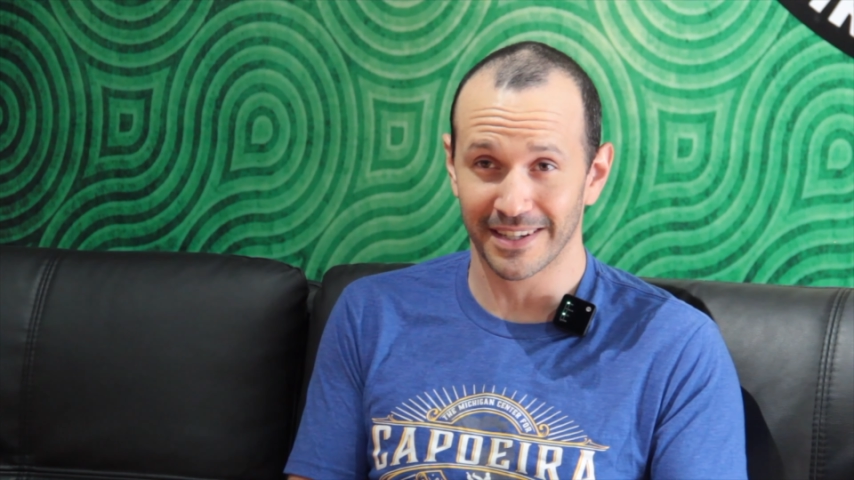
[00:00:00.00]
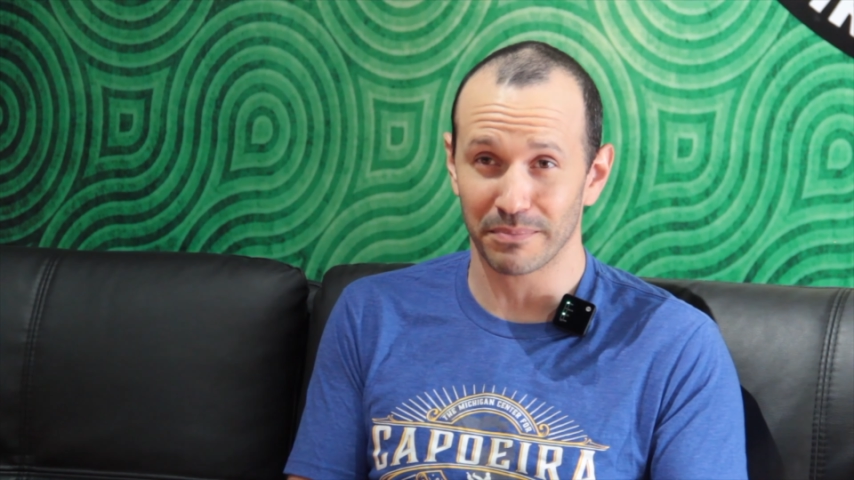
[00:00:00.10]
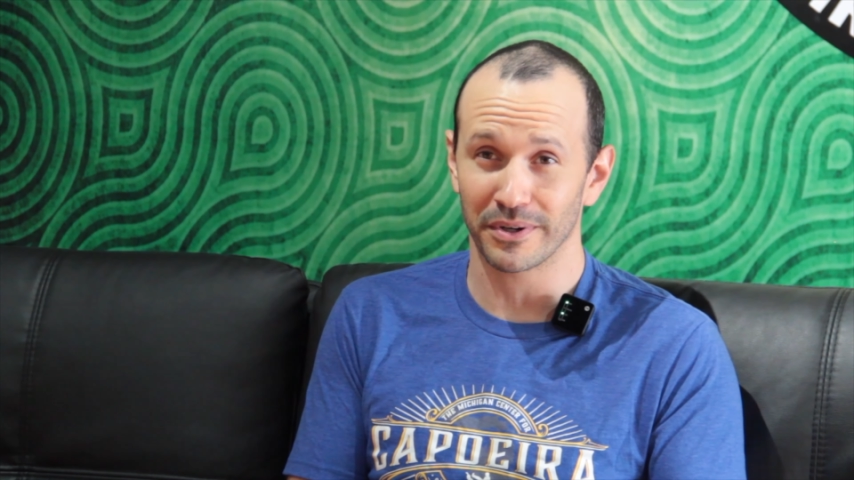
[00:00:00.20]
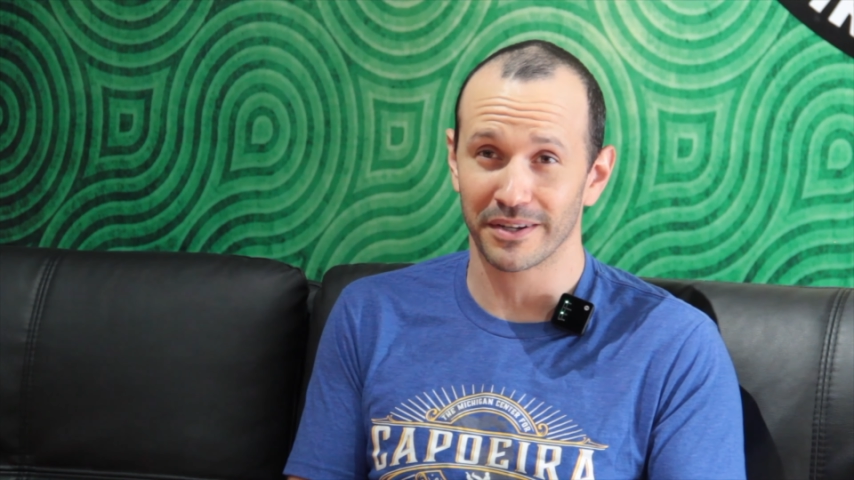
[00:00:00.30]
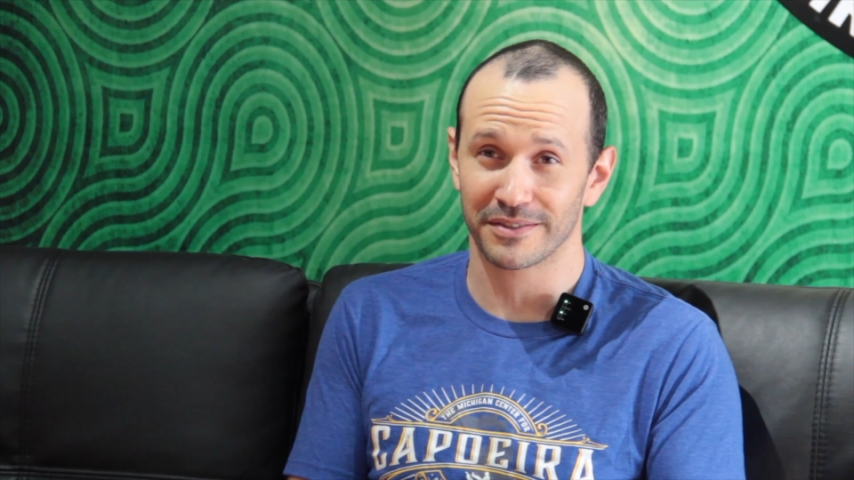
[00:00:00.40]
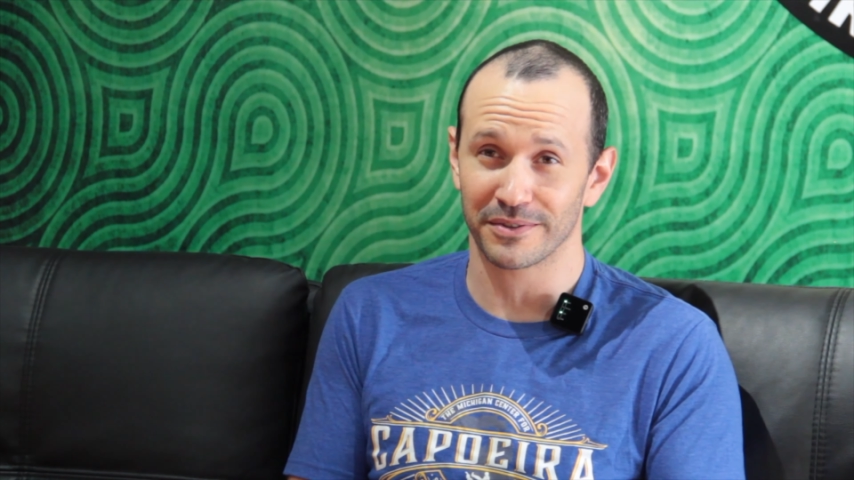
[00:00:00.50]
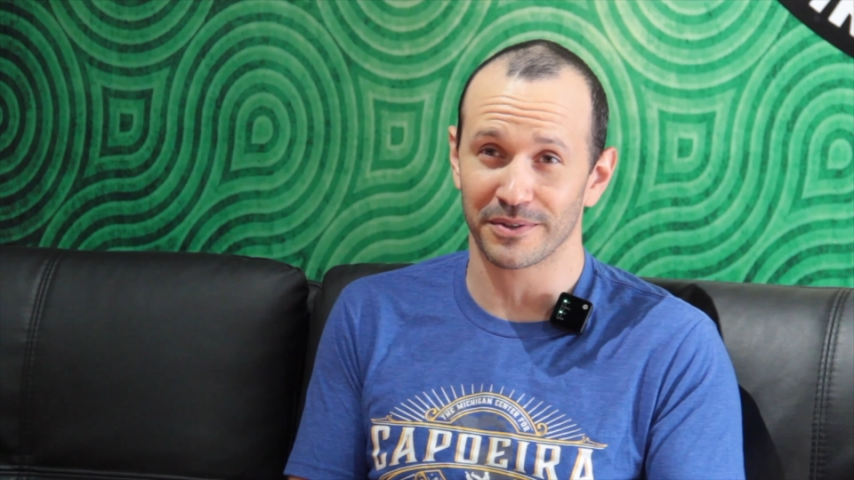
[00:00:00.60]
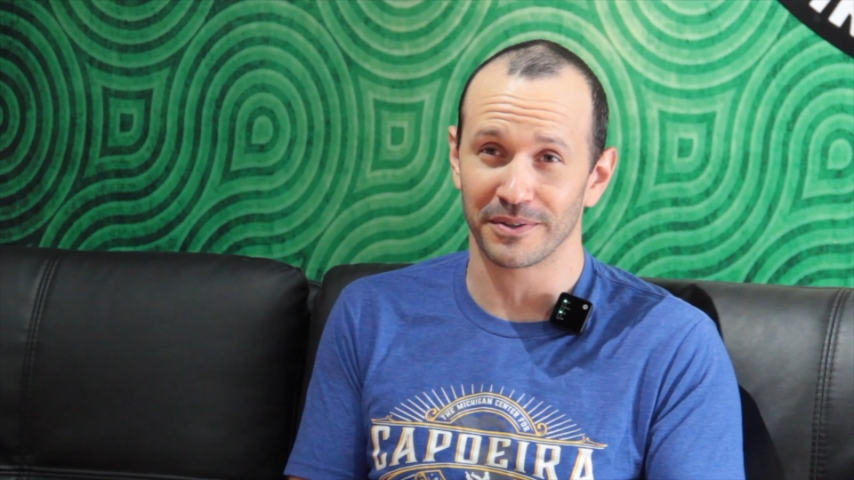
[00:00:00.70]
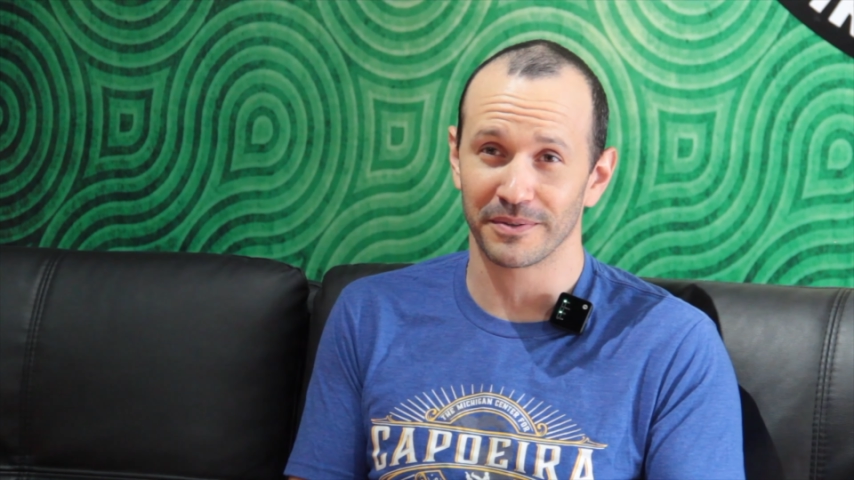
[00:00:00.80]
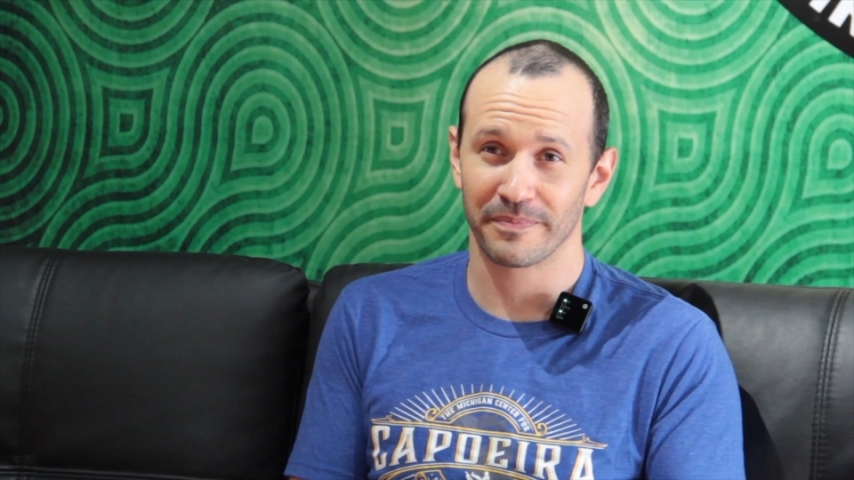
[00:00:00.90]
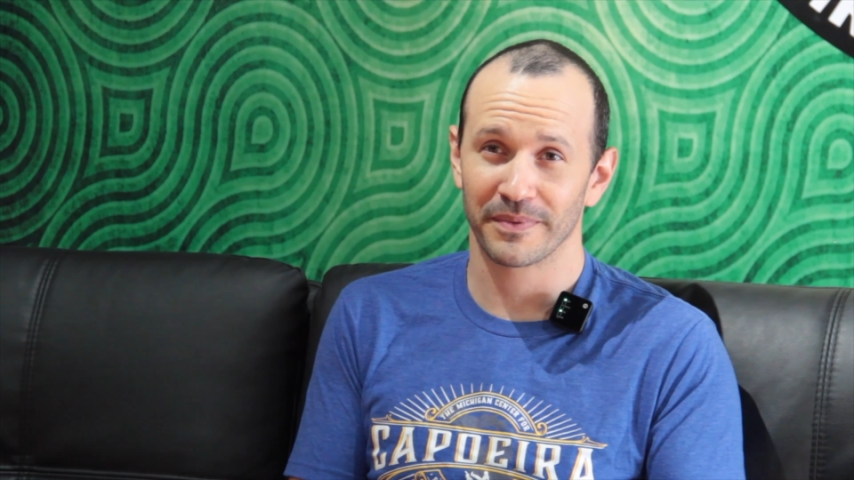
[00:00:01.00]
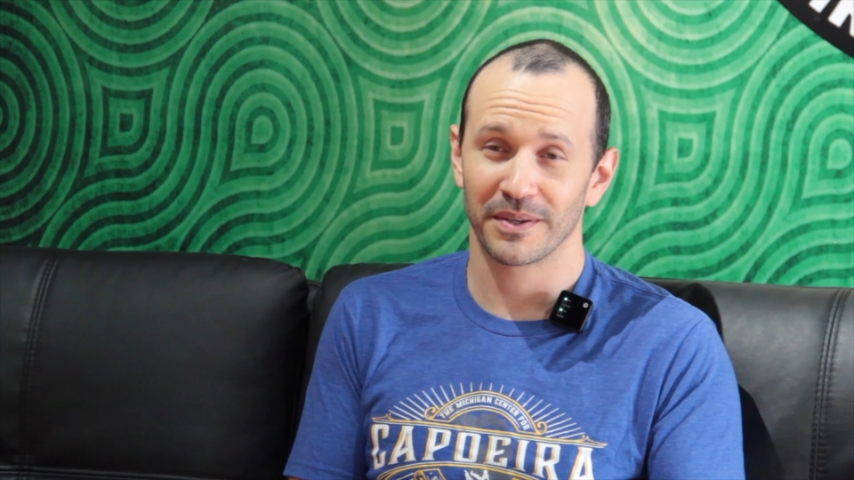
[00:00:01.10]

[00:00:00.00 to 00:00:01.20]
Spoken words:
the capoeira circle,